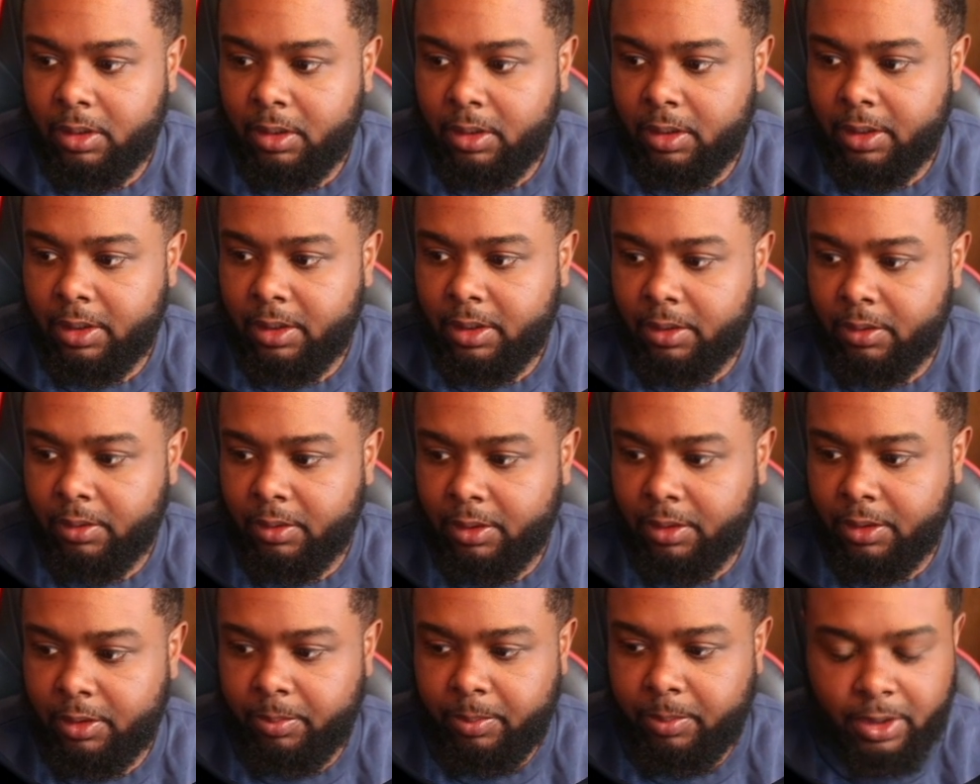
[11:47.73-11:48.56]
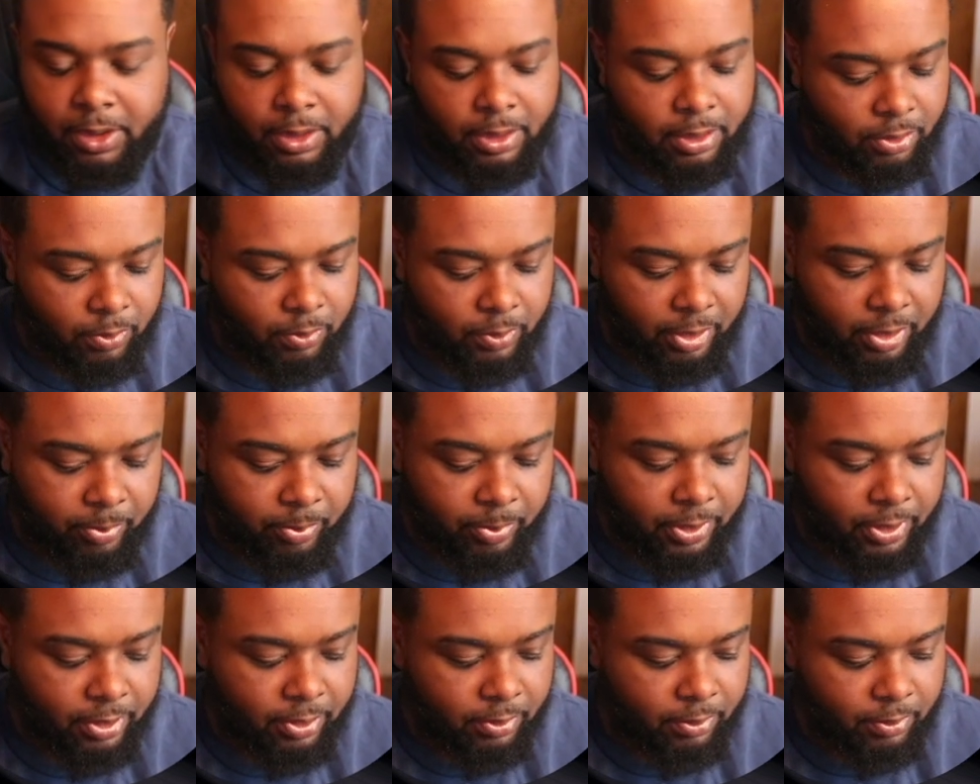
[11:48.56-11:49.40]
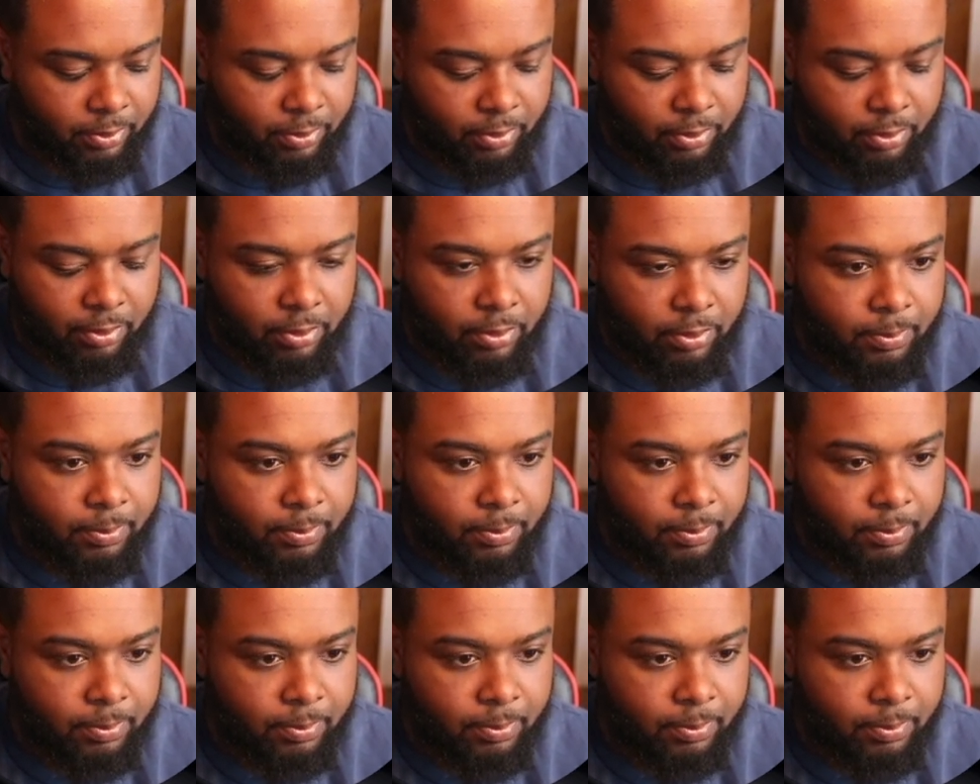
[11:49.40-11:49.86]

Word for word: this is going to be 20 pixels